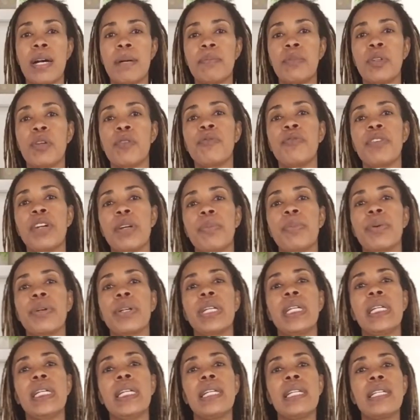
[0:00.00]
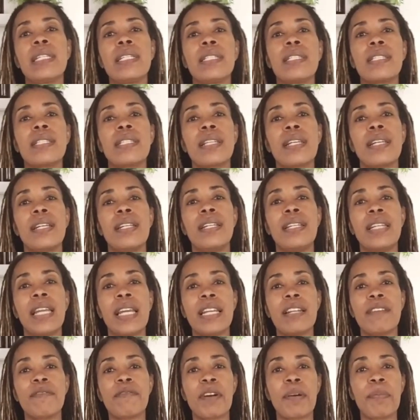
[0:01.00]
November is
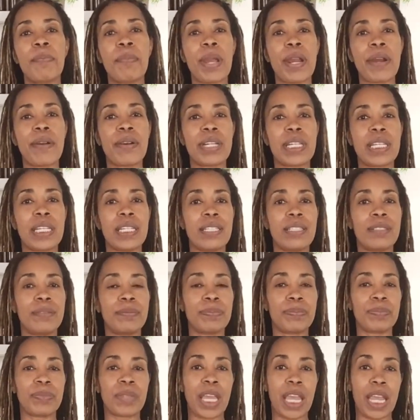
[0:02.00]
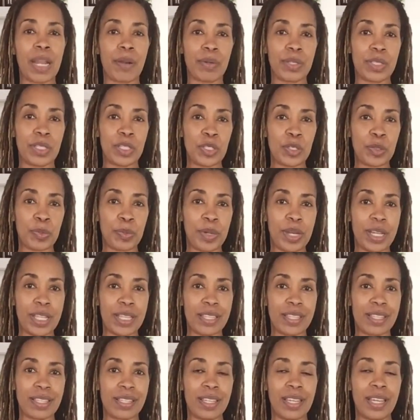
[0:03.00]
Native American Heritage Month,
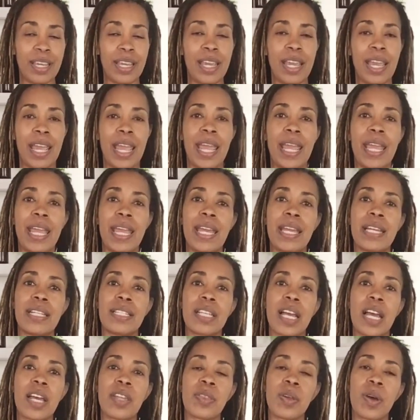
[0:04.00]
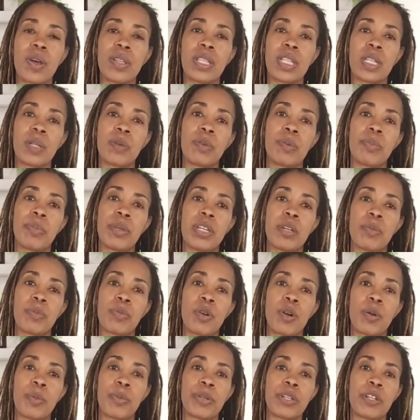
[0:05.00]
and I thought that it would be
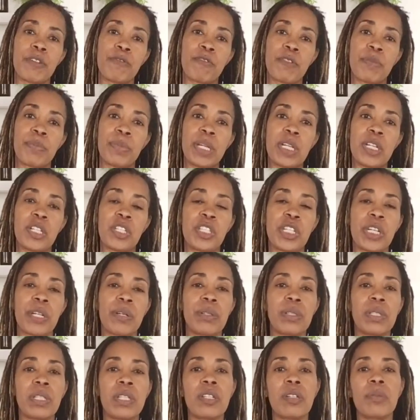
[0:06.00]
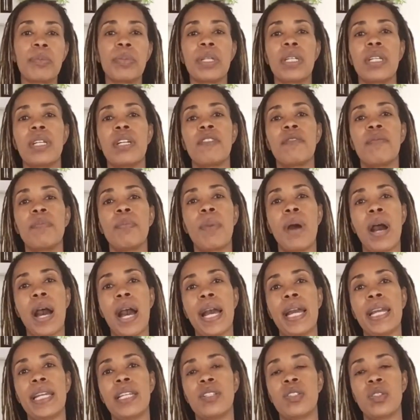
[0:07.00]
appropriate for me to share a little bit of
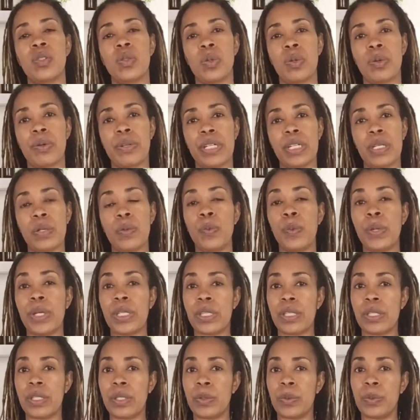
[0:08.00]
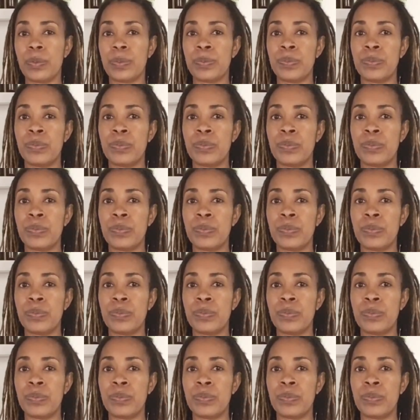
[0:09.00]
my story with you.